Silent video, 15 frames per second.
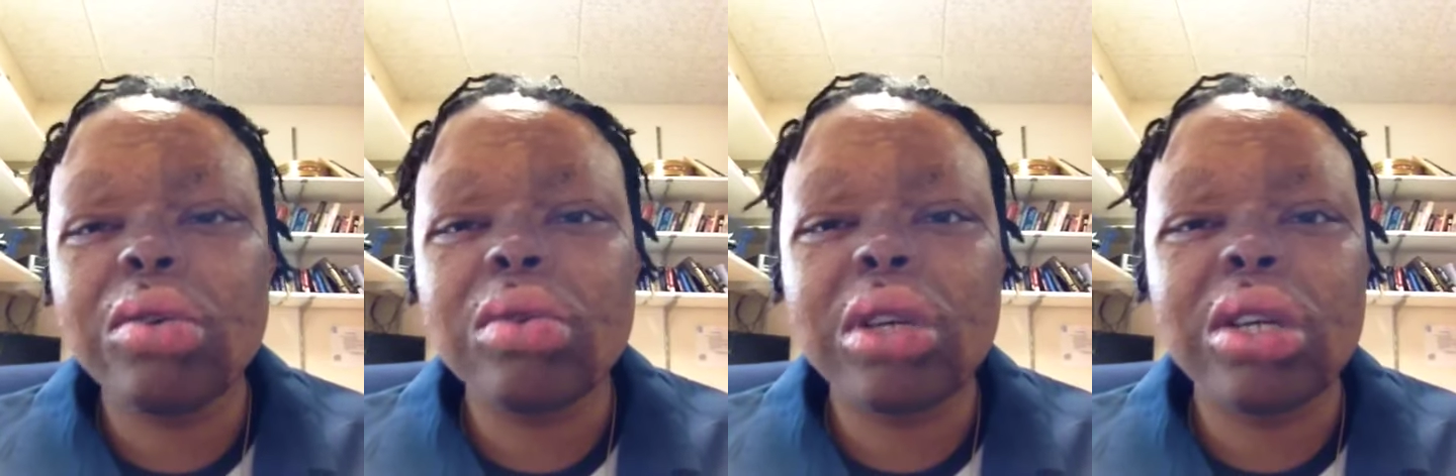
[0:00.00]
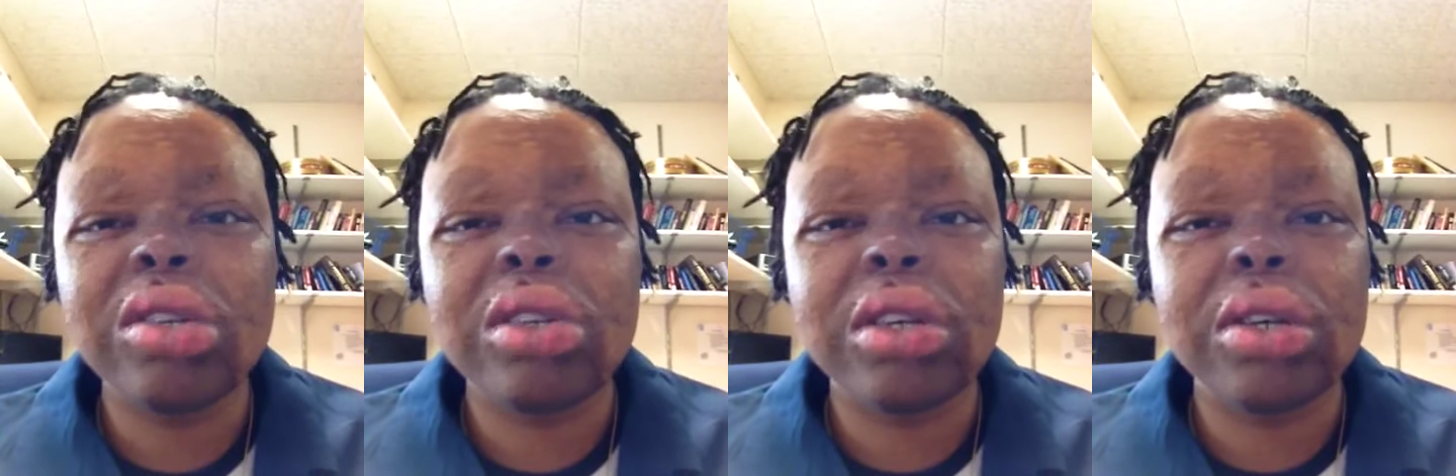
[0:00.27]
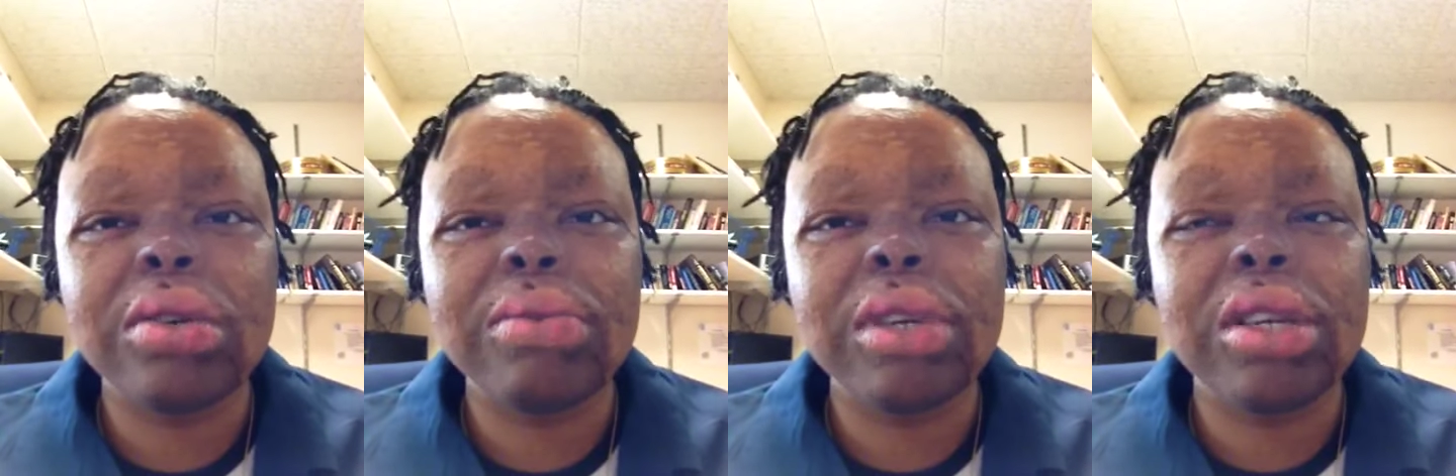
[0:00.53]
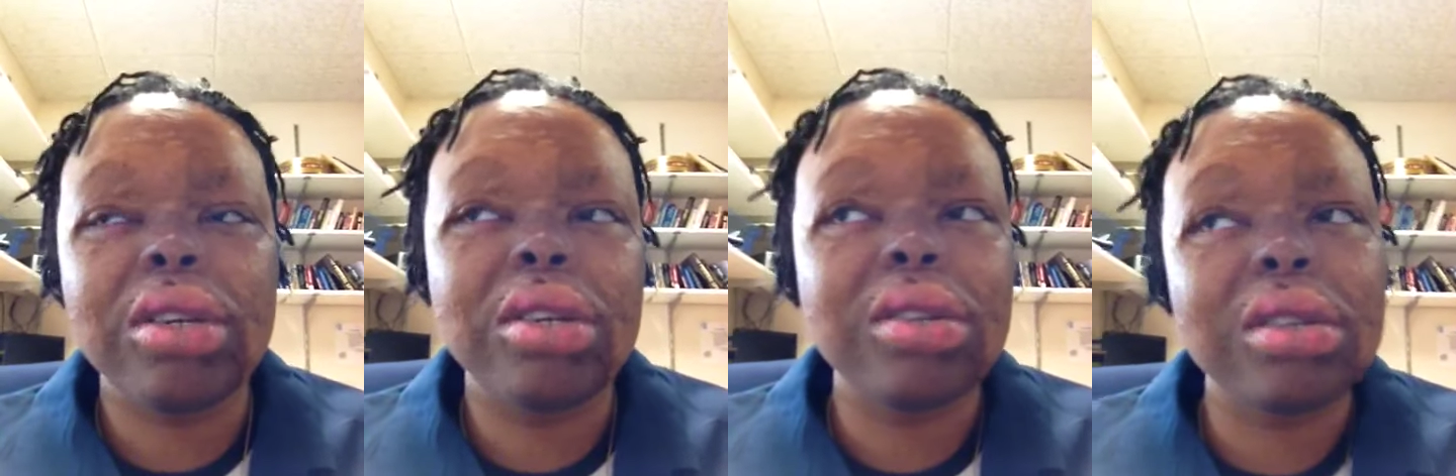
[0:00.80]
on that channel
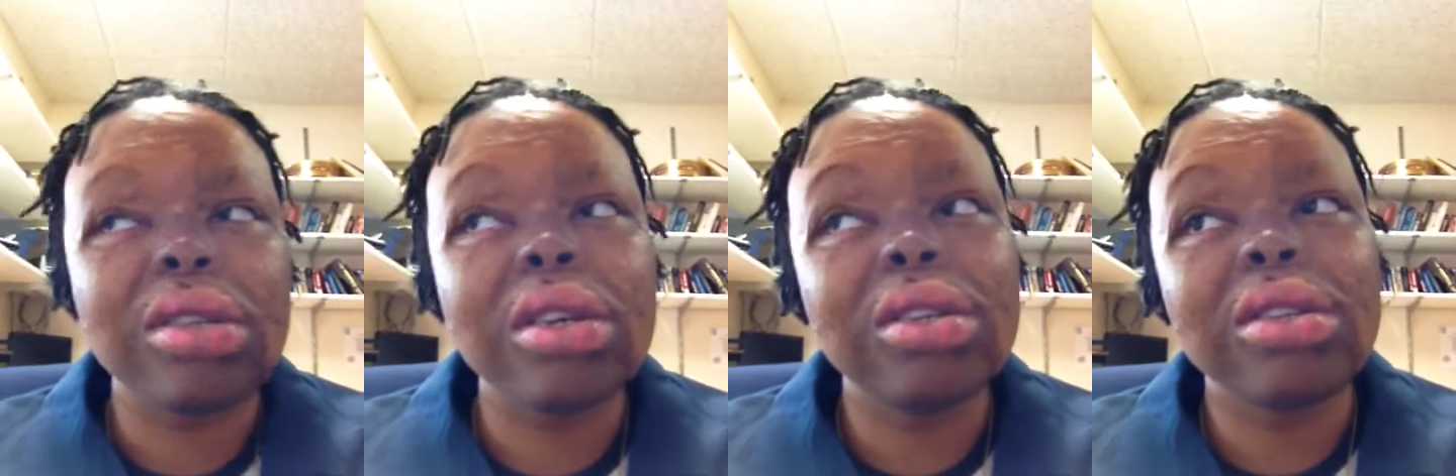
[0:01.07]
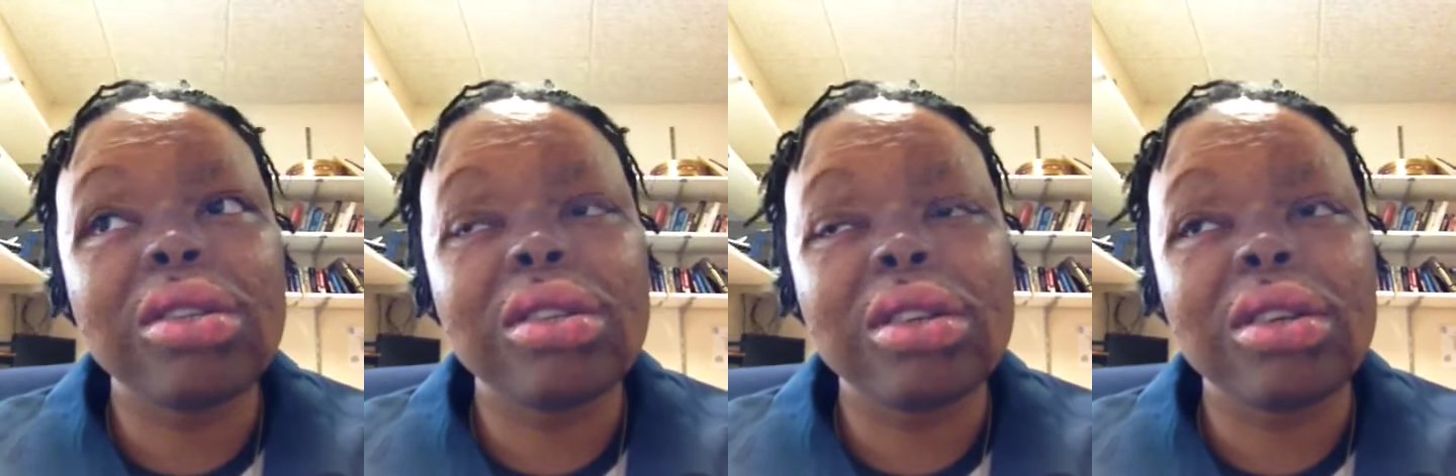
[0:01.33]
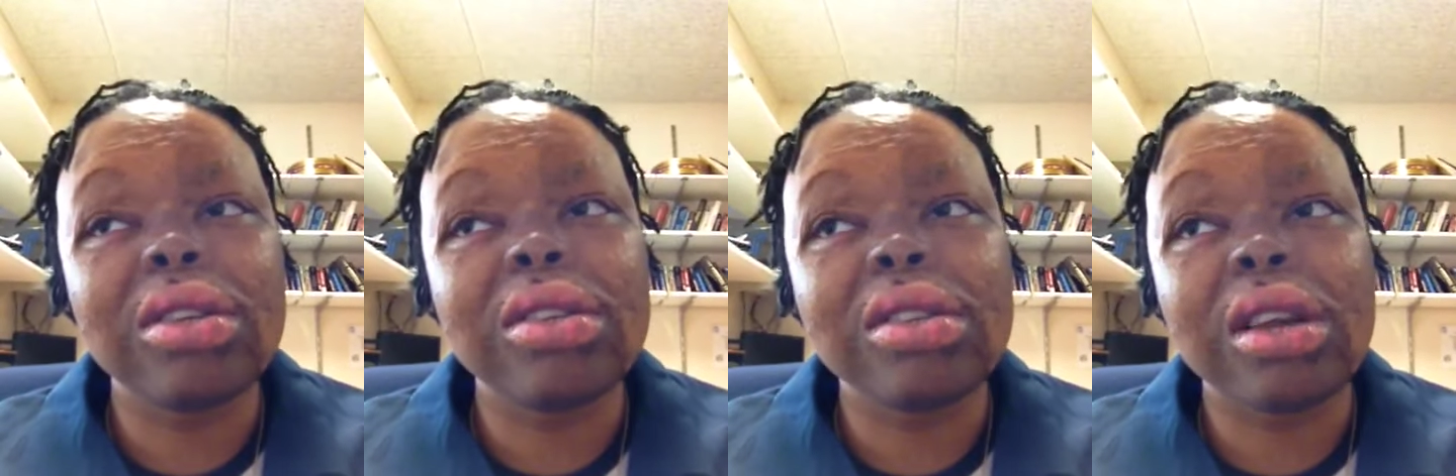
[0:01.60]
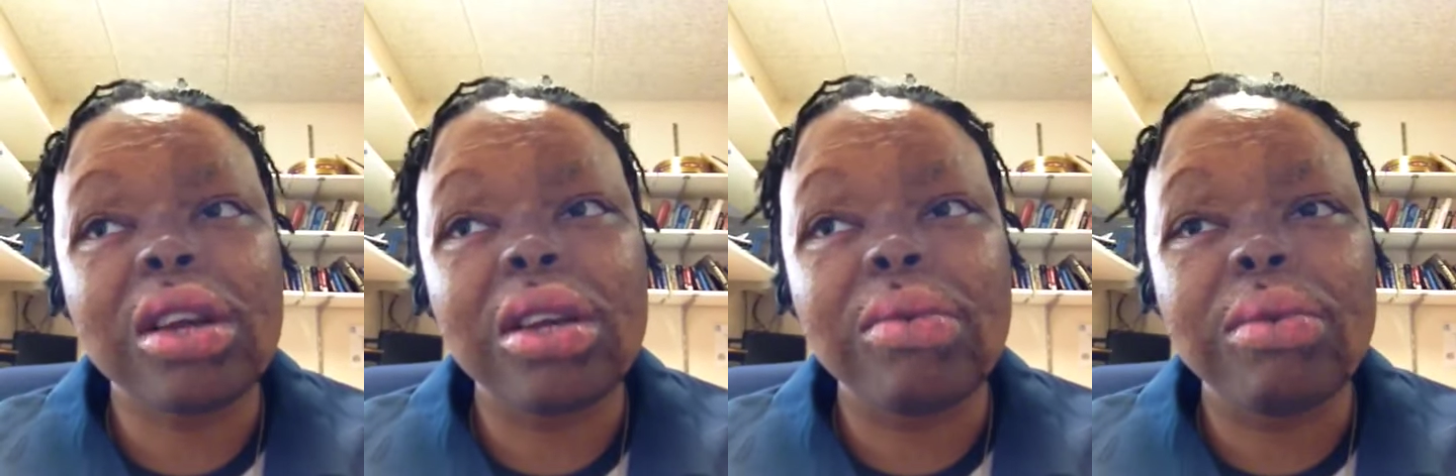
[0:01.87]
because Addicted Kicks
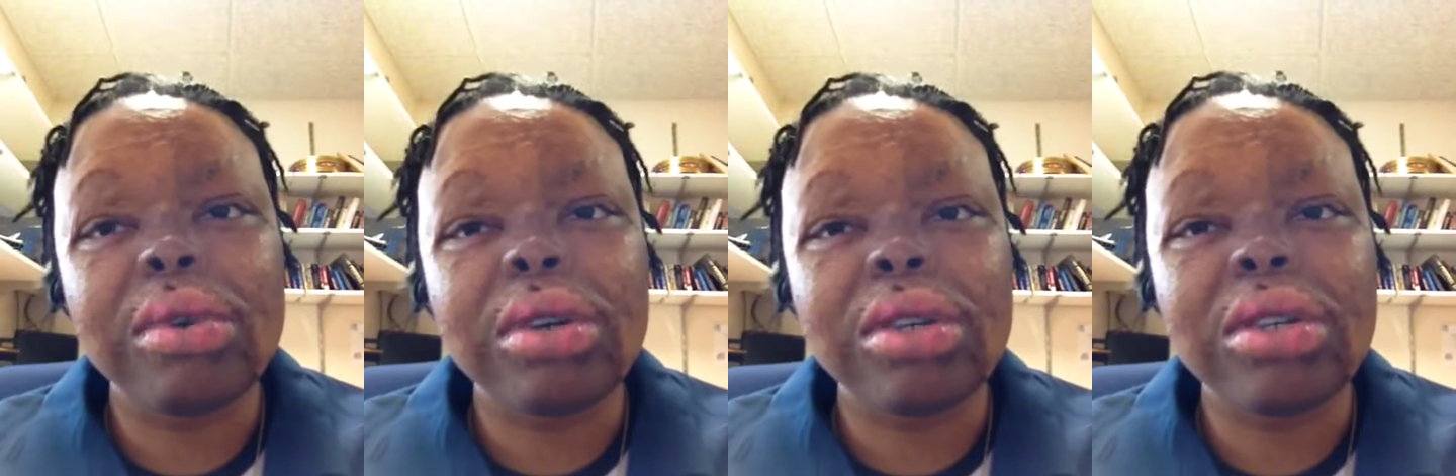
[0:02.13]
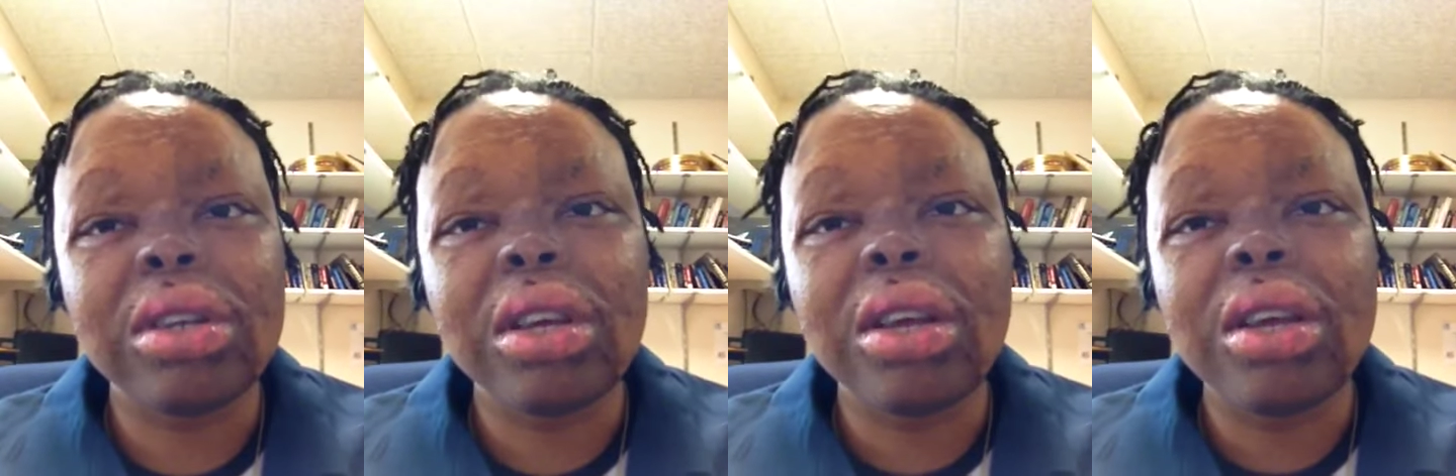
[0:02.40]
91